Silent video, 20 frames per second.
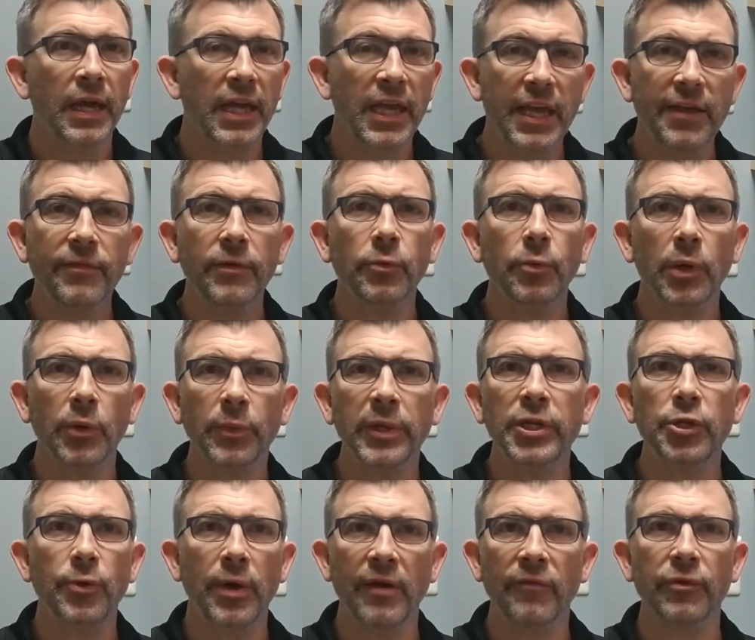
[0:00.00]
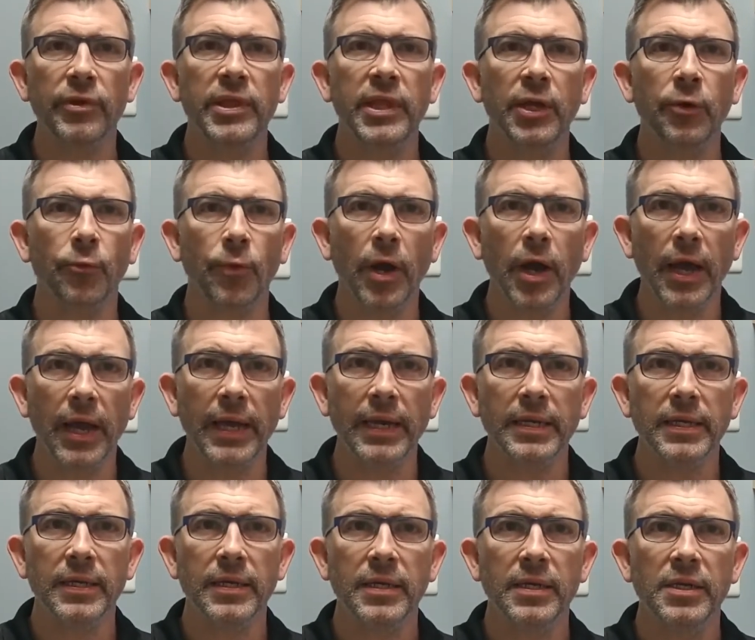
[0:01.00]
Even when we do everything
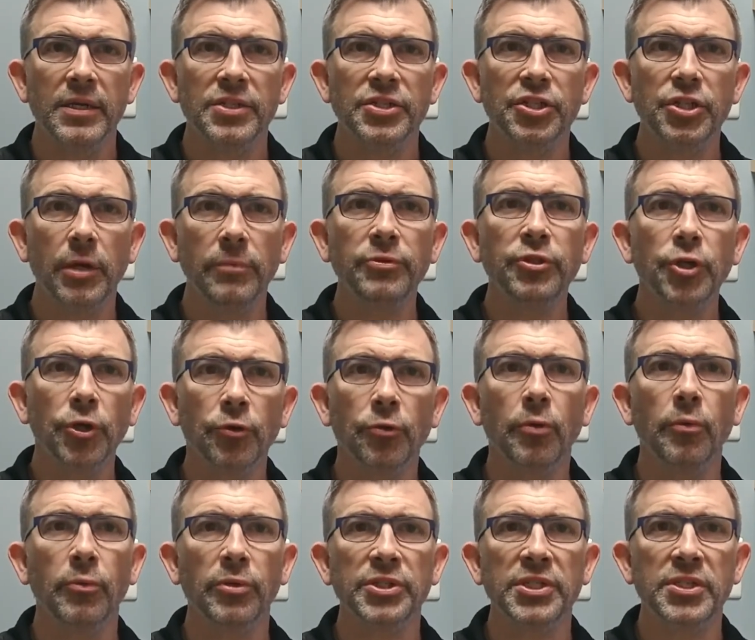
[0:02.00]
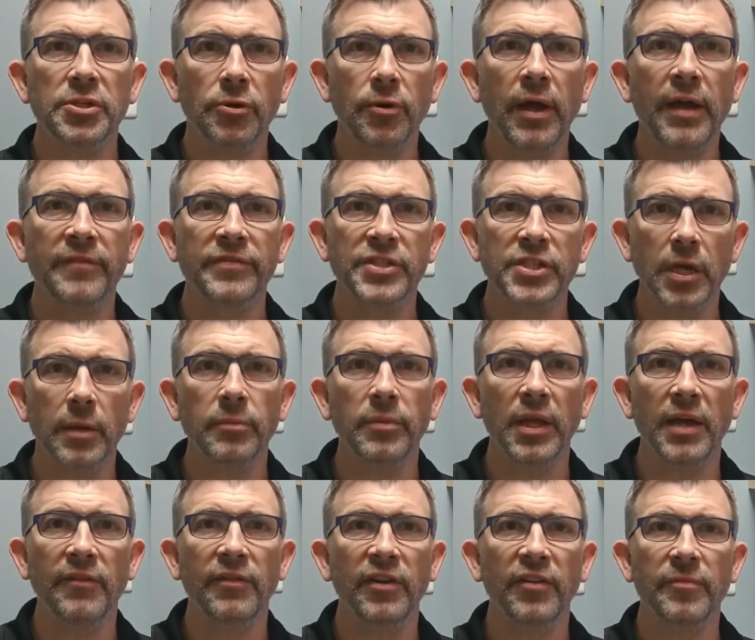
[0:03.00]
right, some children will still have some
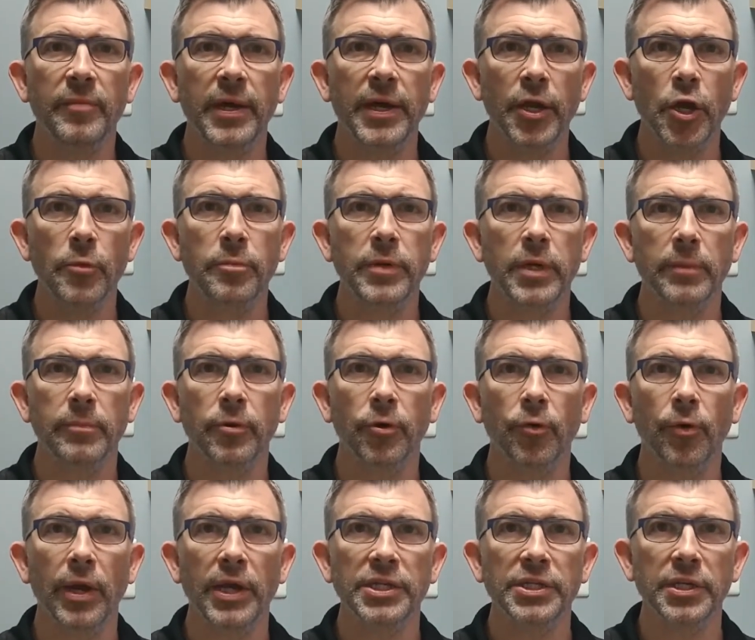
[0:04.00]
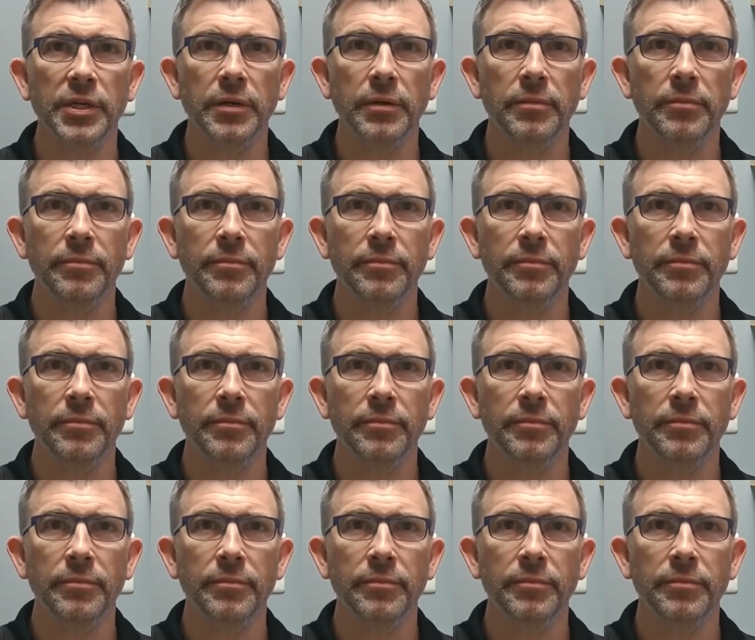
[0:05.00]
level of myopia progression.